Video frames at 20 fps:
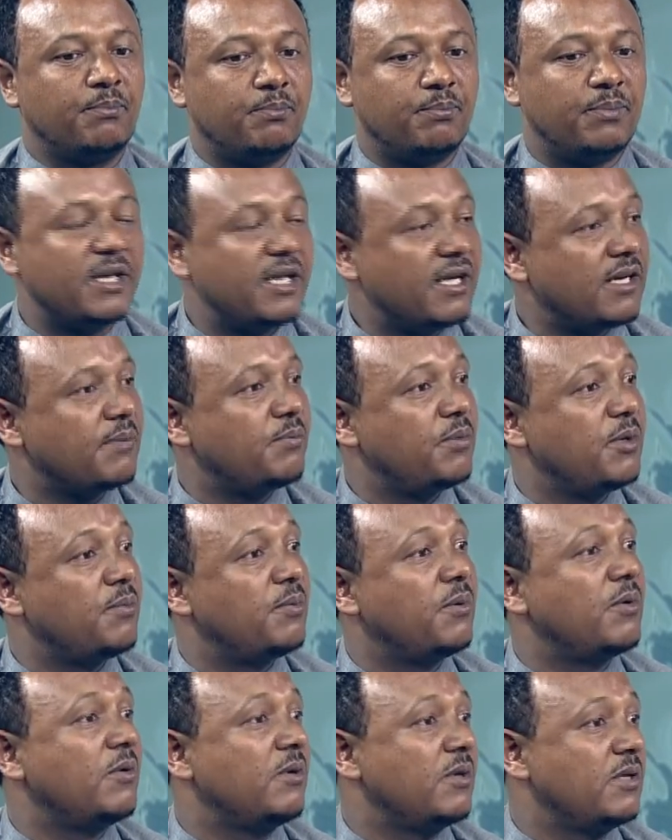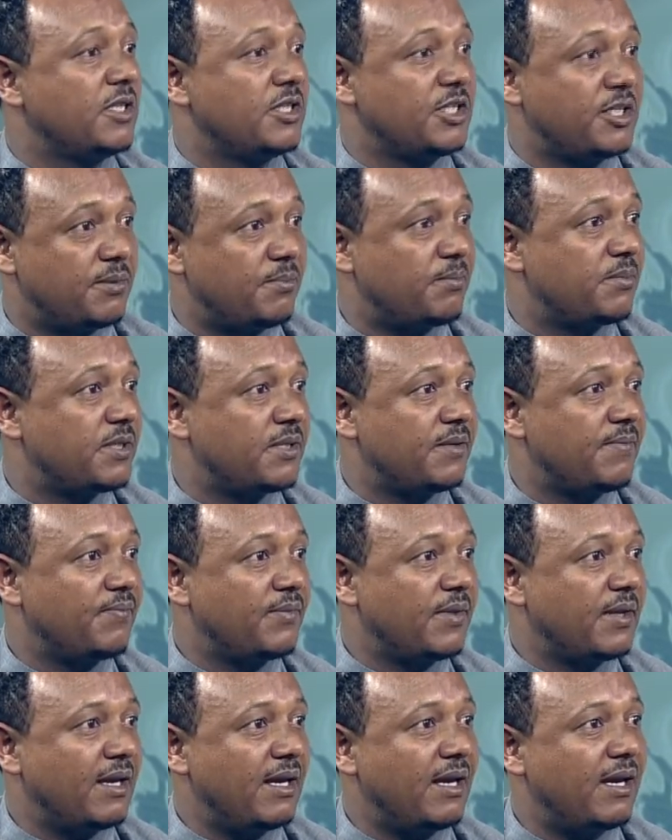bring people on the ships,
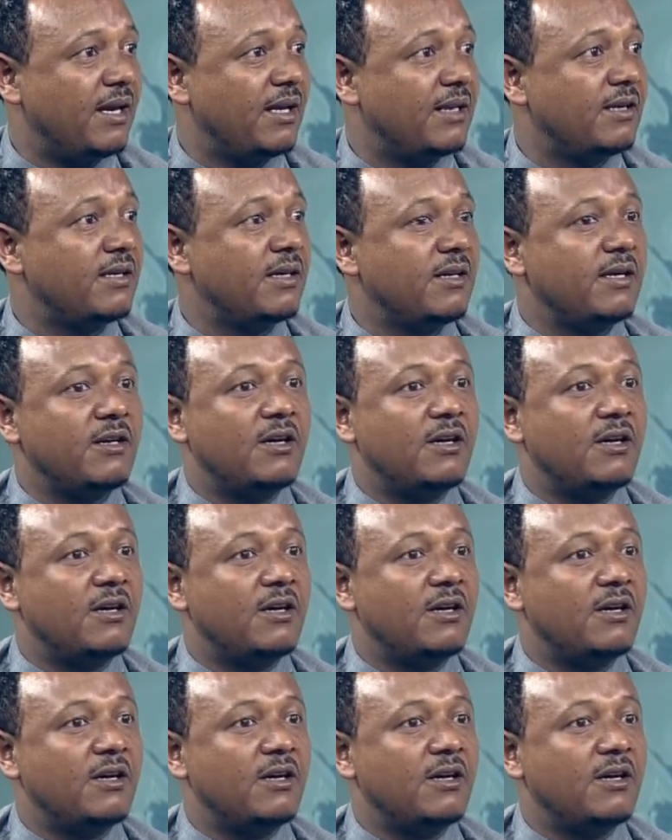and